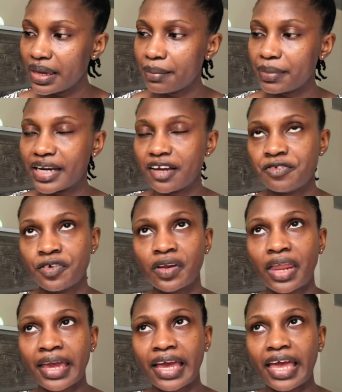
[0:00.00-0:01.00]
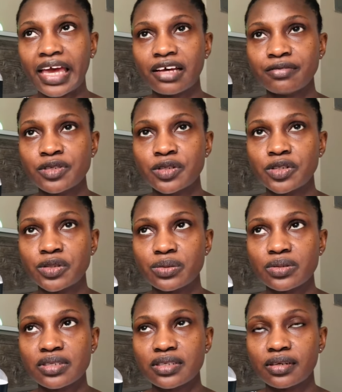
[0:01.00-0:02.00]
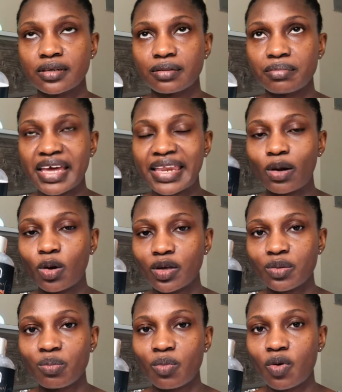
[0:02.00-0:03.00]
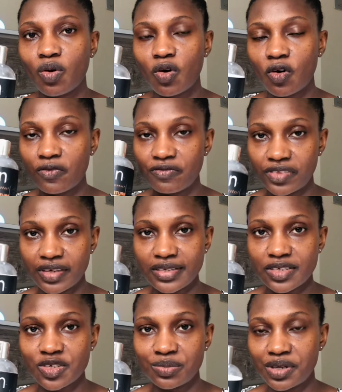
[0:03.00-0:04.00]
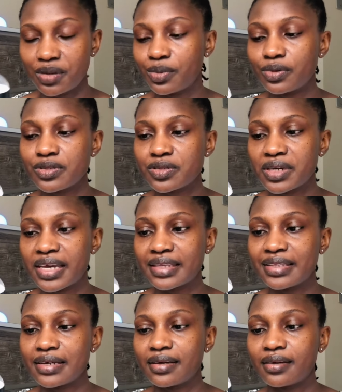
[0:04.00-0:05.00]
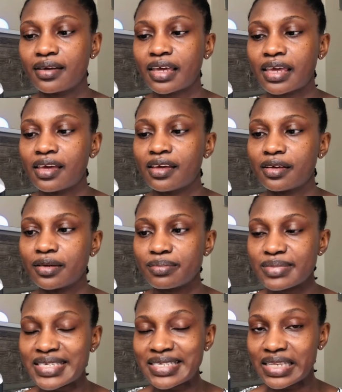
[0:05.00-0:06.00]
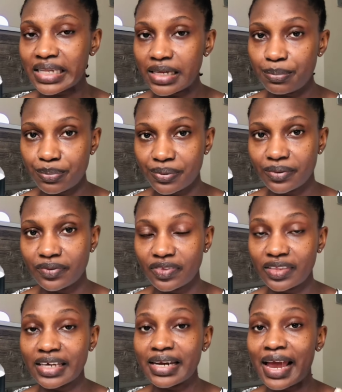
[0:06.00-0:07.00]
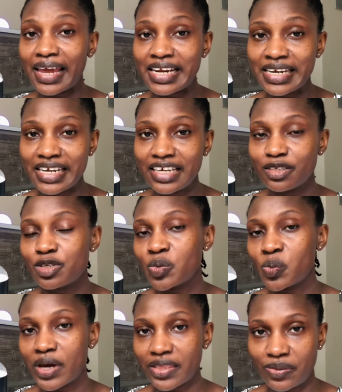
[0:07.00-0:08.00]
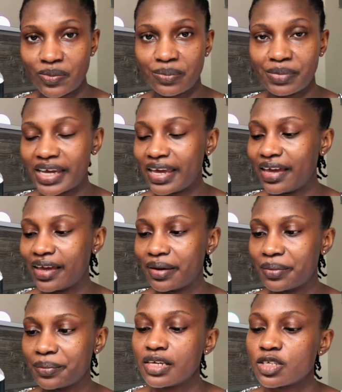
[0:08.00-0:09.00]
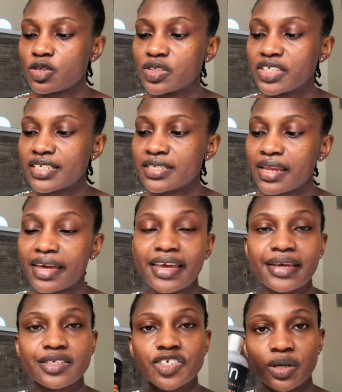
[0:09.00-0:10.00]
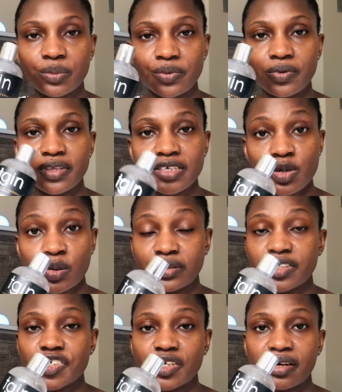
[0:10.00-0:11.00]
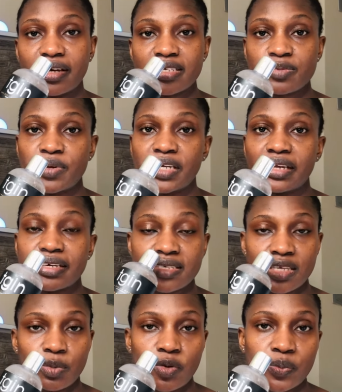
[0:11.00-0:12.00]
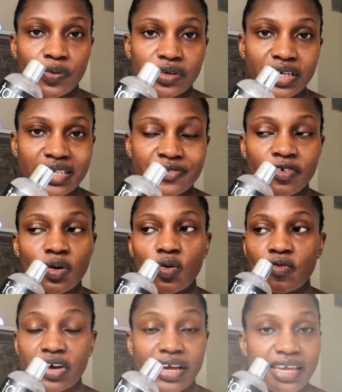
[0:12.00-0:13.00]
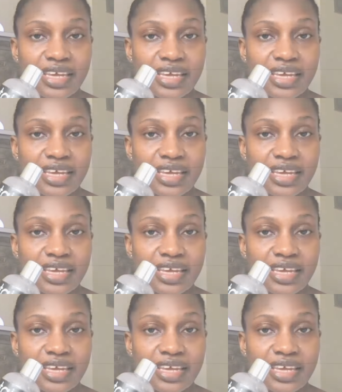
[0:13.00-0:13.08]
but I feel like I have to use a lot more of this to be able to get the slip that I need to work through my hair. So just like its shampoo, this conditioner has been a staple product for over a